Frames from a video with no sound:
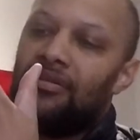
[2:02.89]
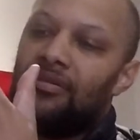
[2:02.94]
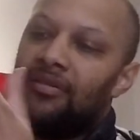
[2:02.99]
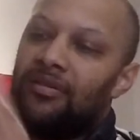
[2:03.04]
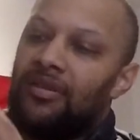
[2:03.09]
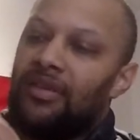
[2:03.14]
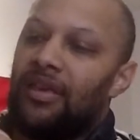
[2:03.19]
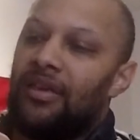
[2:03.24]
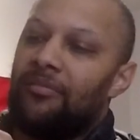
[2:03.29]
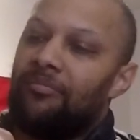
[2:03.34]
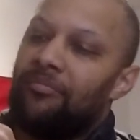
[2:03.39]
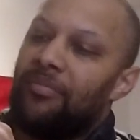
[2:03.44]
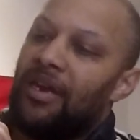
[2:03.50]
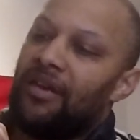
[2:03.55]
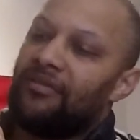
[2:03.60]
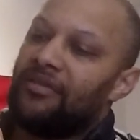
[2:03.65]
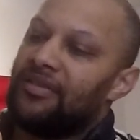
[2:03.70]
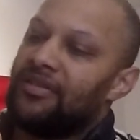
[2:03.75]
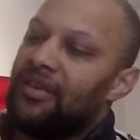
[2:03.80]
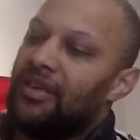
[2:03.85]
Yeah,
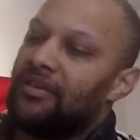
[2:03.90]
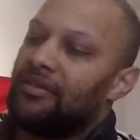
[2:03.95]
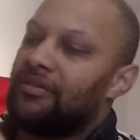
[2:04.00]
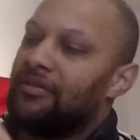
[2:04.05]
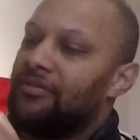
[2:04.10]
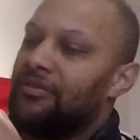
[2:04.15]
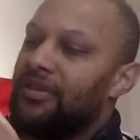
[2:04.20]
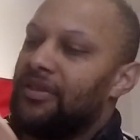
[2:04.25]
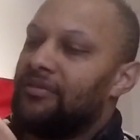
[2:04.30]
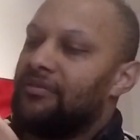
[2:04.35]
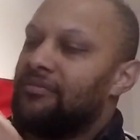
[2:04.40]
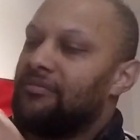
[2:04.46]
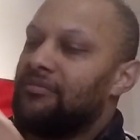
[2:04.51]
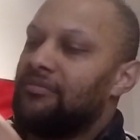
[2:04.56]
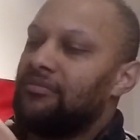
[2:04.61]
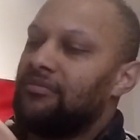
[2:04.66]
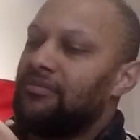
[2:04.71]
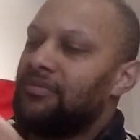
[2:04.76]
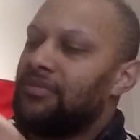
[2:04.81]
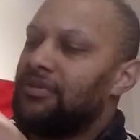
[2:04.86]
battery's not included.
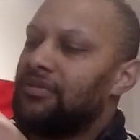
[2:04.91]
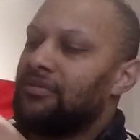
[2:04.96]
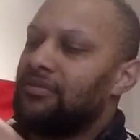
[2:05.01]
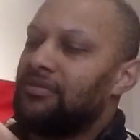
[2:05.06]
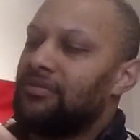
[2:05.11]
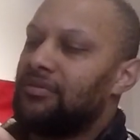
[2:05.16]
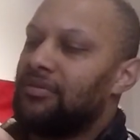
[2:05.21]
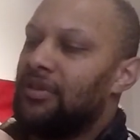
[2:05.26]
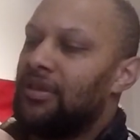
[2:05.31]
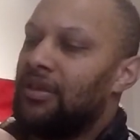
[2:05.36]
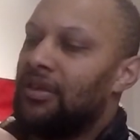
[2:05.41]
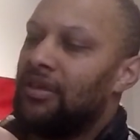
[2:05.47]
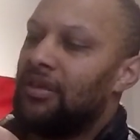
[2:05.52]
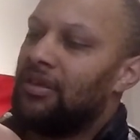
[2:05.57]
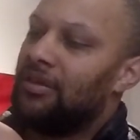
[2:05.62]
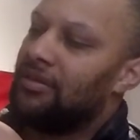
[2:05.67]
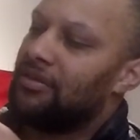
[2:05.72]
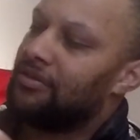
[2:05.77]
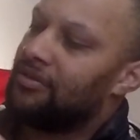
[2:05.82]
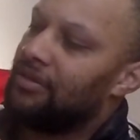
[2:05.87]

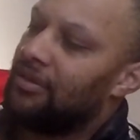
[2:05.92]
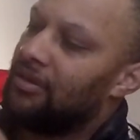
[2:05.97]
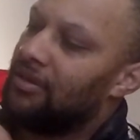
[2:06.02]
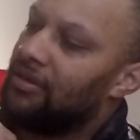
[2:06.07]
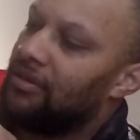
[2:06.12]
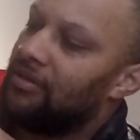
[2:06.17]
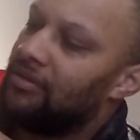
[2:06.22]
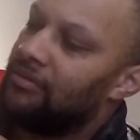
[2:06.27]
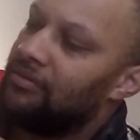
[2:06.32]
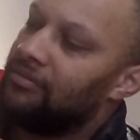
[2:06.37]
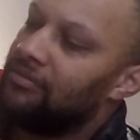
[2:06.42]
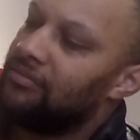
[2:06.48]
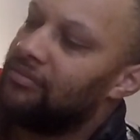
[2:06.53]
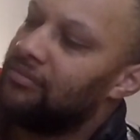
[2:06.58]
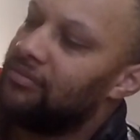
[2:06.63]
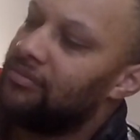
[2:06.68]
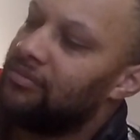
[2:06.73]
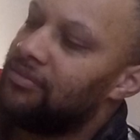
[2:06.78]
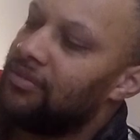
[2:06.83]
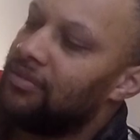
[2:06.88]
So,
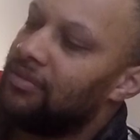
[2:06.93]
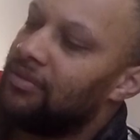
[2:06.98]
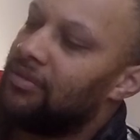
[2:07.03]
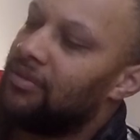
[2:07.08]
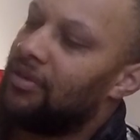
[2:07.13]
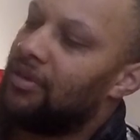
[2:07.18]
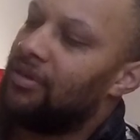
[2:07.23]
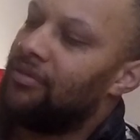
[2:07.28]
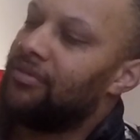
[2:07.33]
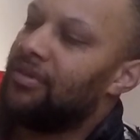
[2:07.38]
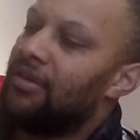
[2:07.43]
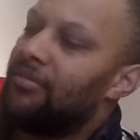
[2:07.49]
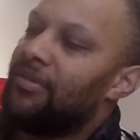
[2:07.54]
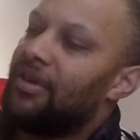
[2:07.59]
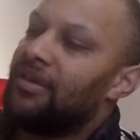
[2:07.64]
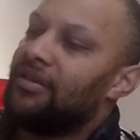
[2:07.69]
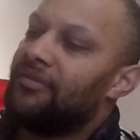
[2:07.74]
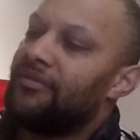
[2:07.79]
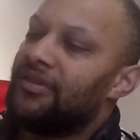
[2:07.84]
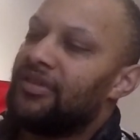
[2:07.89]
oh, never
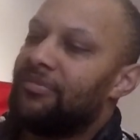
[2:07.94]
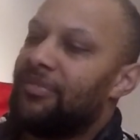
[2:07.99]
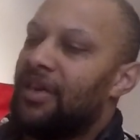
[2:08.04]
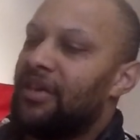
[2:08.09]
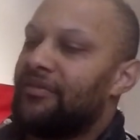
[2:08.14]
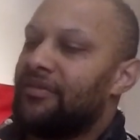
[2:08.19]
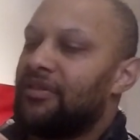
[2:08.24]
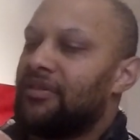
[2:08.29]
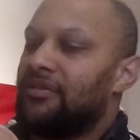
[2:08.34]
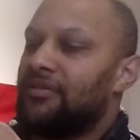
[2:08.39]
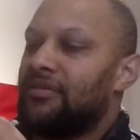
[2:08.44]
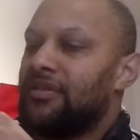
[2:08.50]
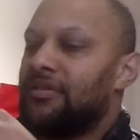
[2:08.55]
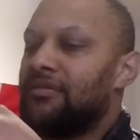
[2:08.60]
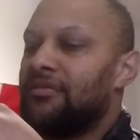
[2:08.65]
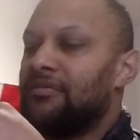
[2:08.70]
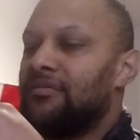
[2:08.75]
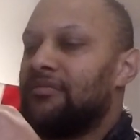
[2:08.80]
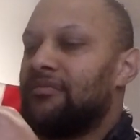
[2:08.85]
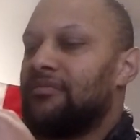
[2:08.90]
mind, there is a battery included.
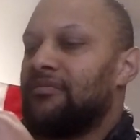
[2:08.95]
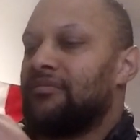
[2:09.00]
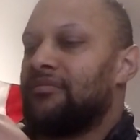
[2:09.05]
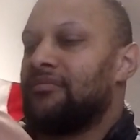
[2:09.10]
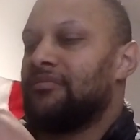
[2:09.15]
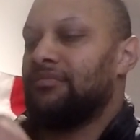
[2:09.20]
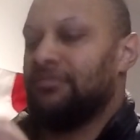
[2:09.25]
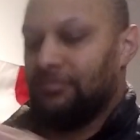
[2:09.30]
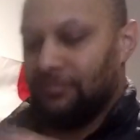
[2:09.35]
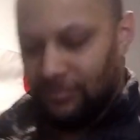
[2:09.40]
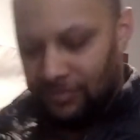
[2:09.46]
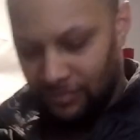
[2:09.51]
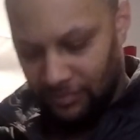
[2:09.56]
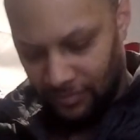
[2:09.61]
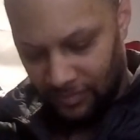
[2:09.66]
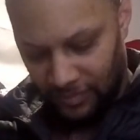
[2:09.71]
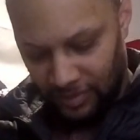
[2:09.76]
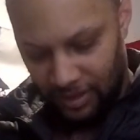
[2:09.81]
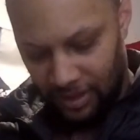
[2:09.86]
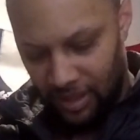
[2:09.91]

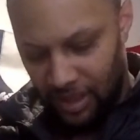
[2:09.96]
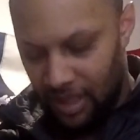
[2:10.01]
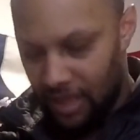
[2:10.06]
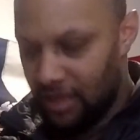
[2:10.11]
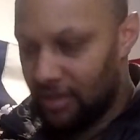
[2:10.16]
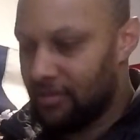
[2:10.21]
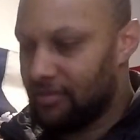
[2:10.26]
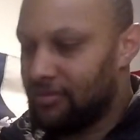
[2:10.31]
Ah.